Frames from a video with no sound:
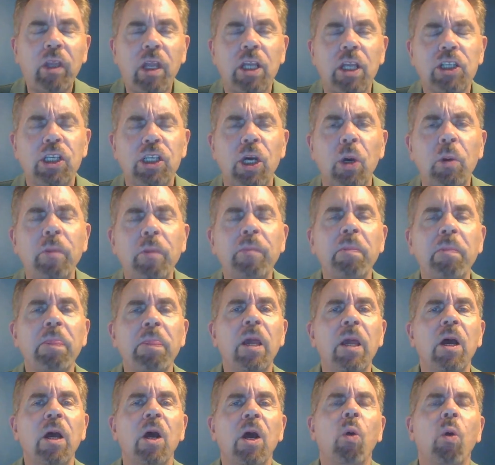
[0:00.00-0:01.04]
So
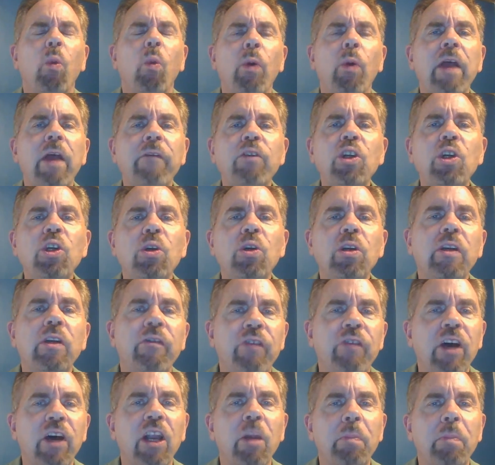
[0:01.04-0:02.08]
whenever you're
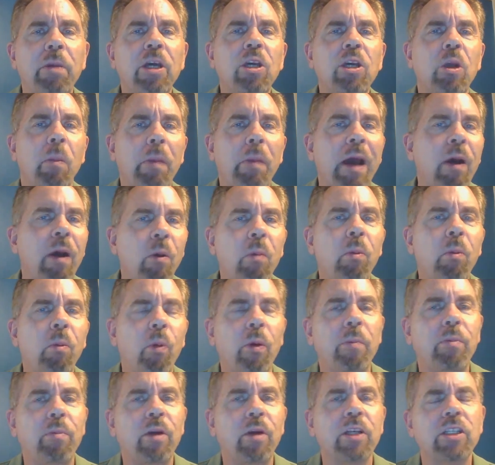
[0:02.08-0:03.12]
developing your
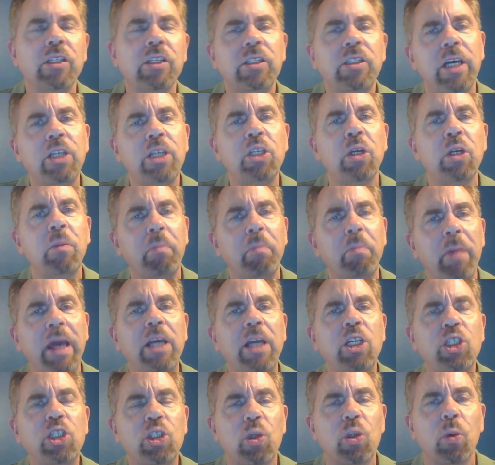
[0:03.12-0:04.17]
PowerPoint presentation,
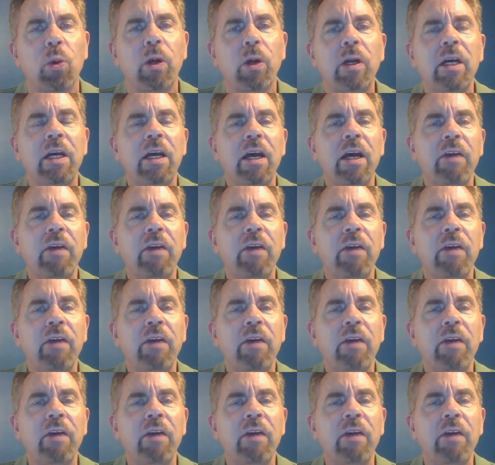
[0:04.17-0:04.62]
make sure